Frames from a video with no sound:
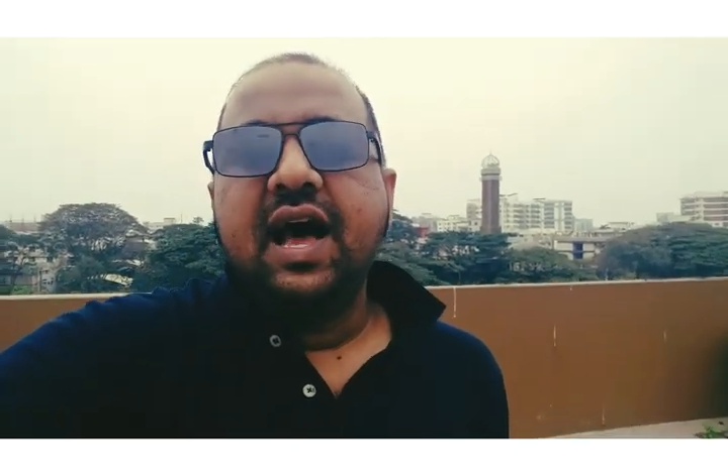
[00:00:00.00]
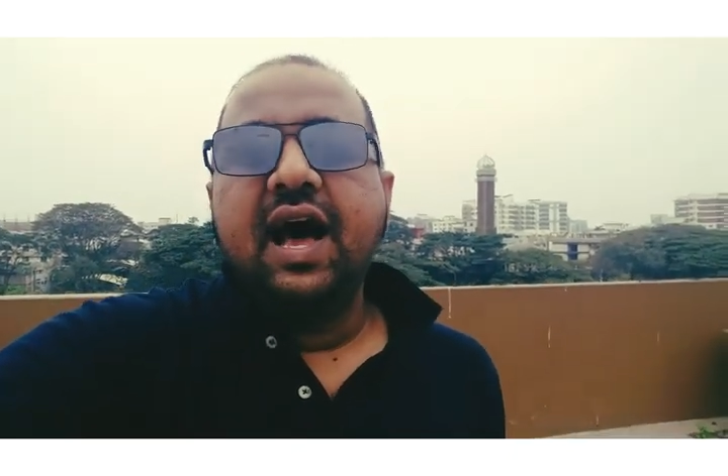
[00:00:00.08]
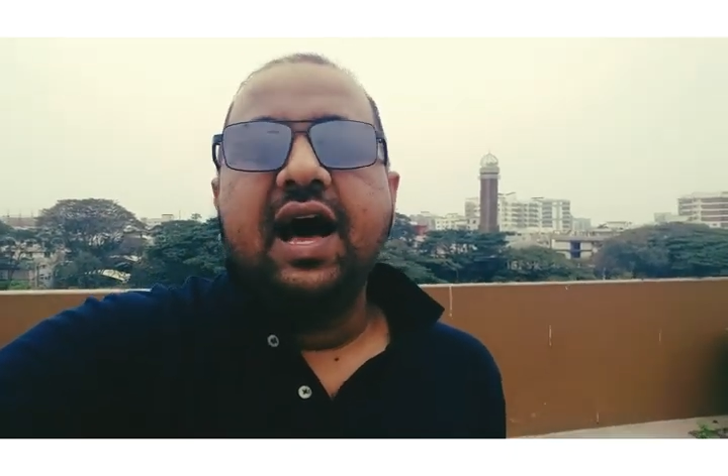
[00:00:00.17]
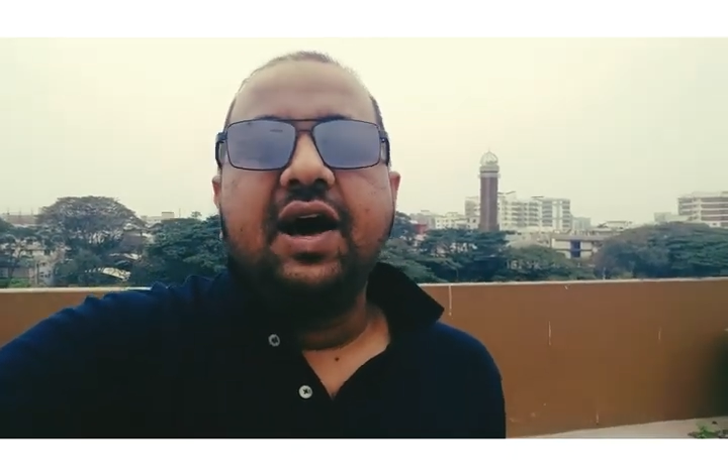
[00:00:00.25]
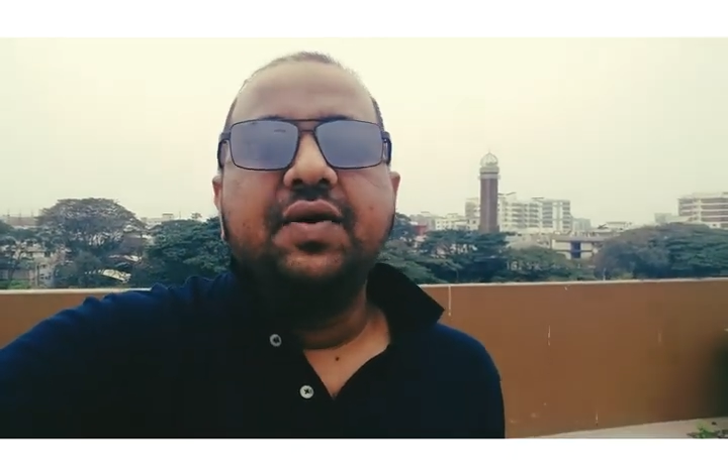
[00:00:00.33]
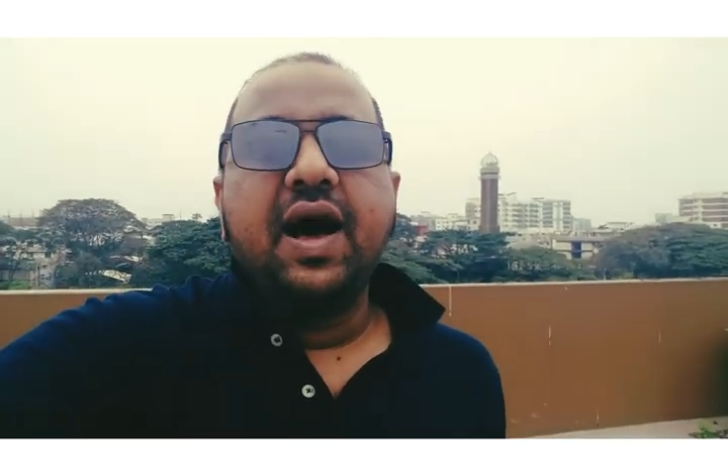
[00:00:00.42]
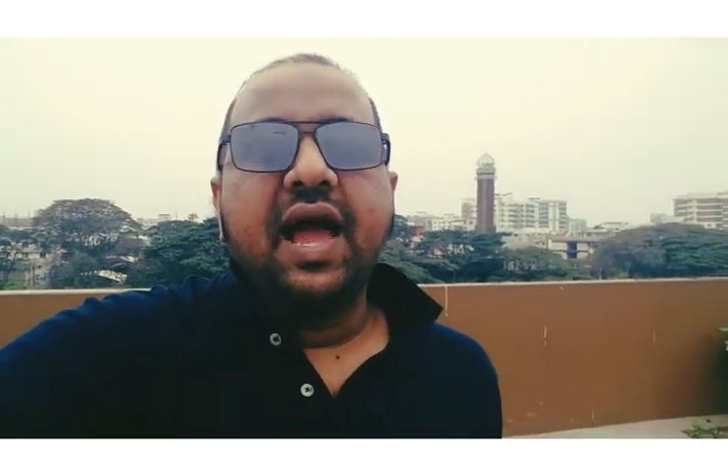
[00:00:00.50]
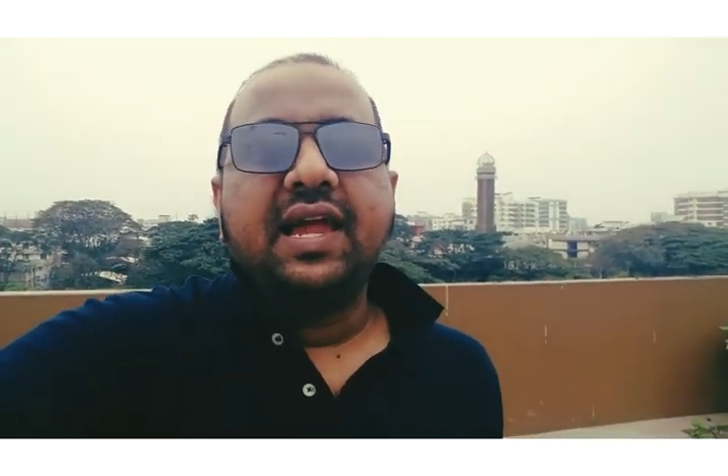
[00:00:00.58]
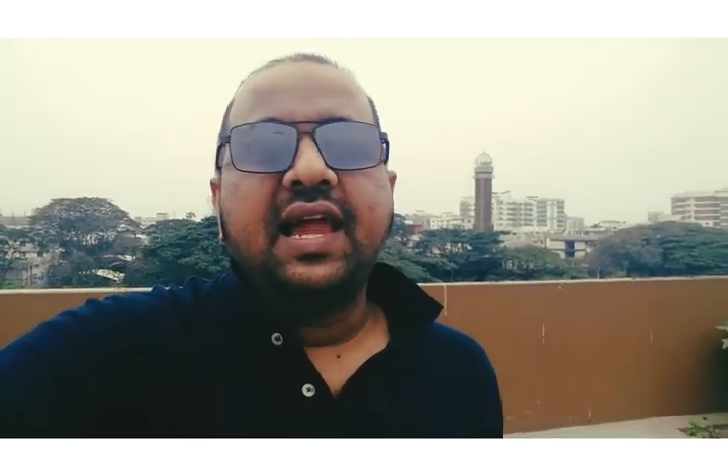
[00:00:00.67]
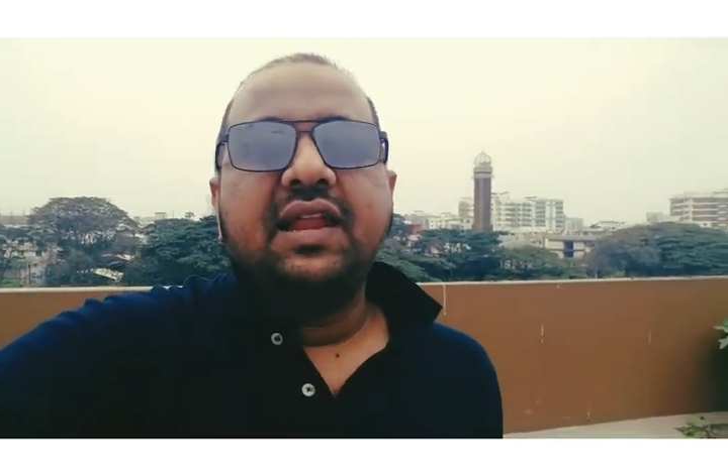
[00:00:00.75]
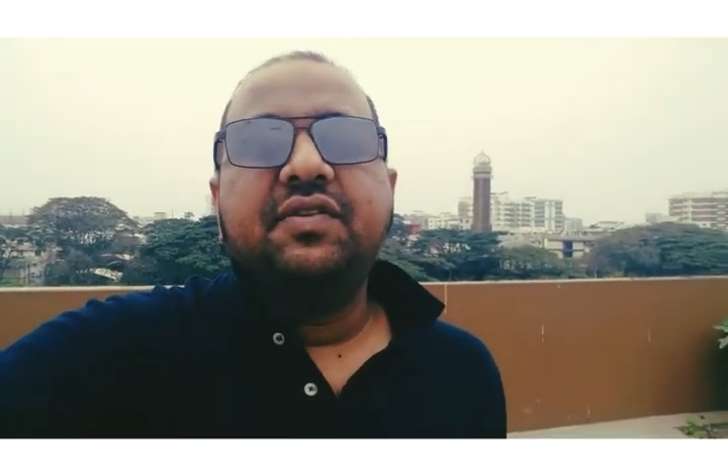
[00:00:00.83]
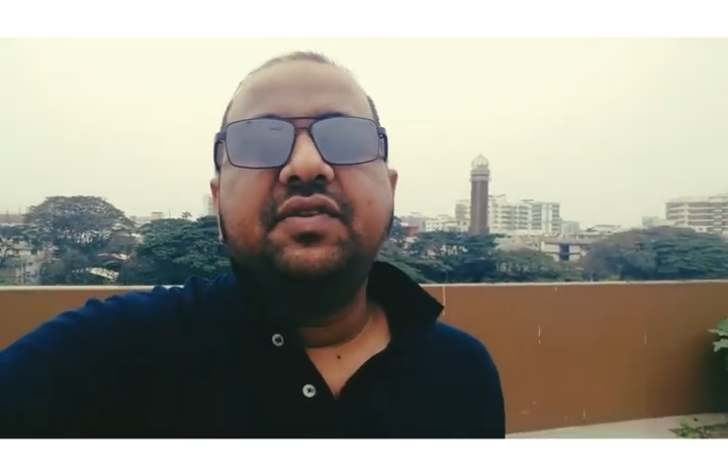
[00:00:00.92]
how
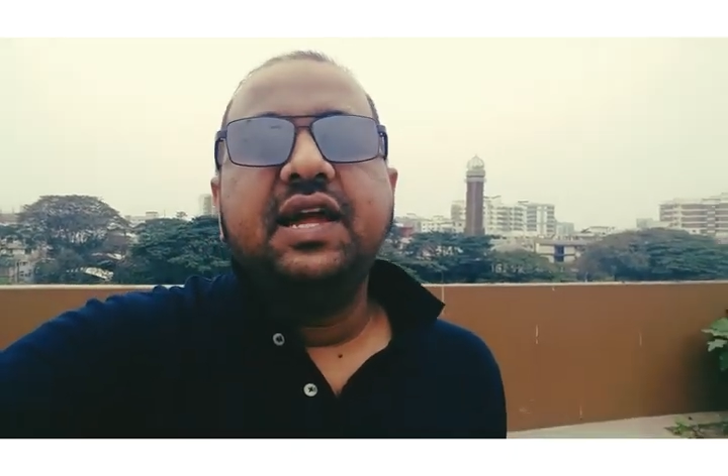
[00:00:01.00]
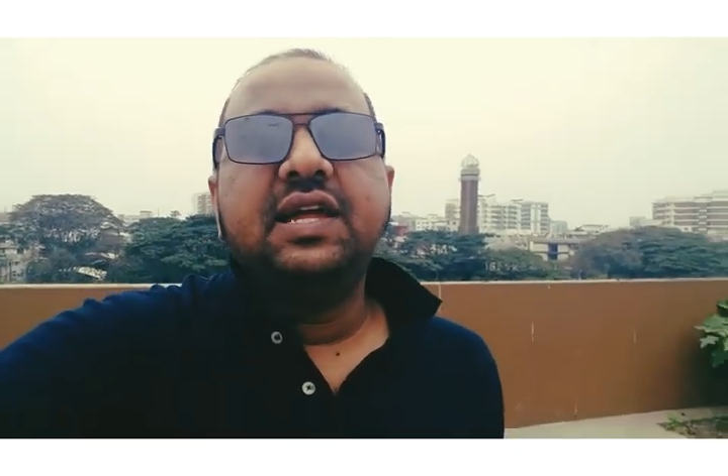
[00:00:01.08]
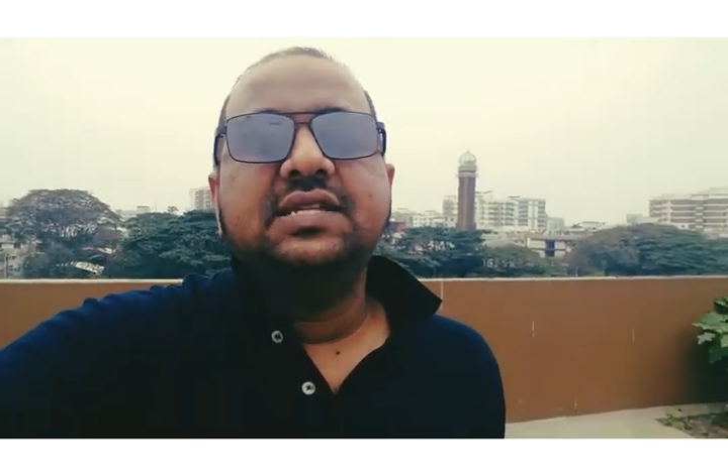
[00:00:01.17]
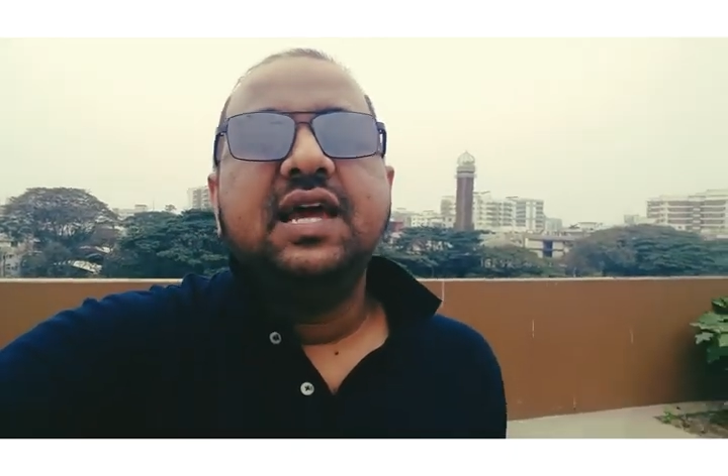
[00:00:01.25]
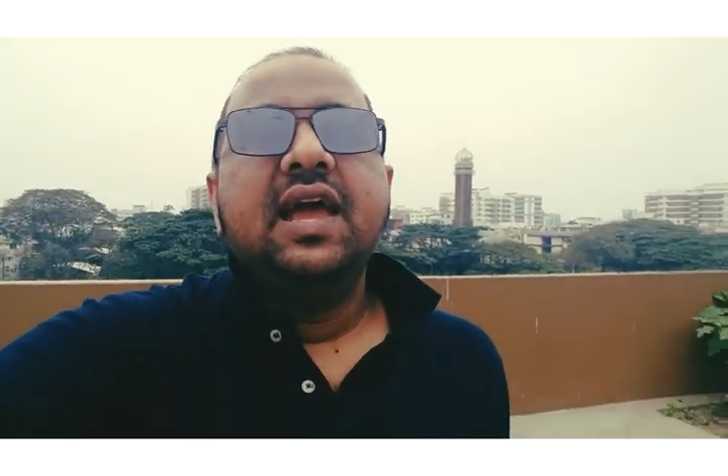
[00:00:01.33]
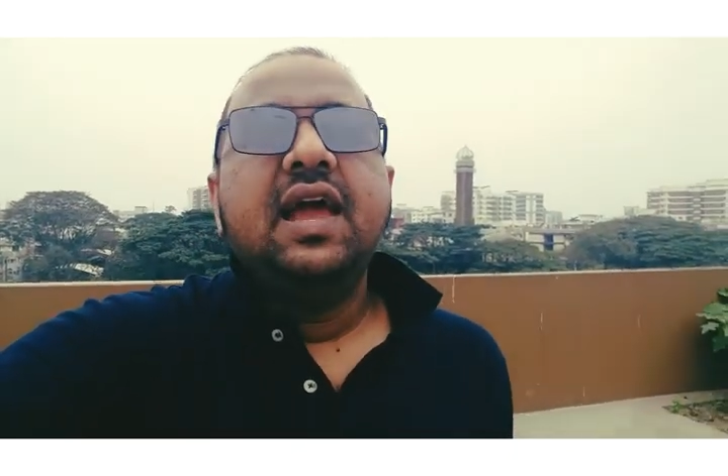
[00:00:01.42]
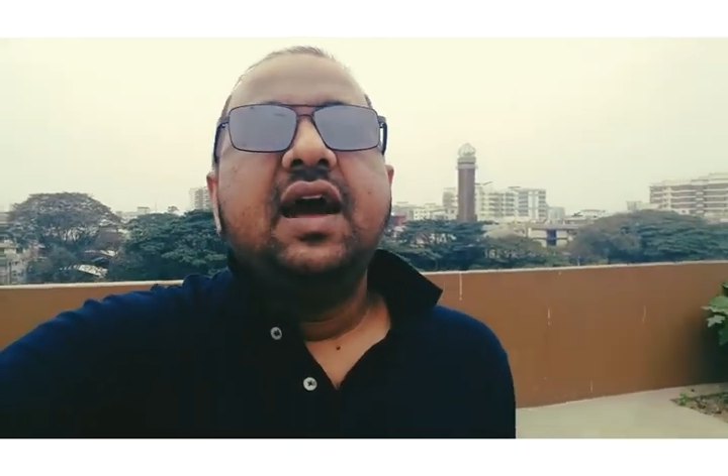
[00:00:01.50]
I can create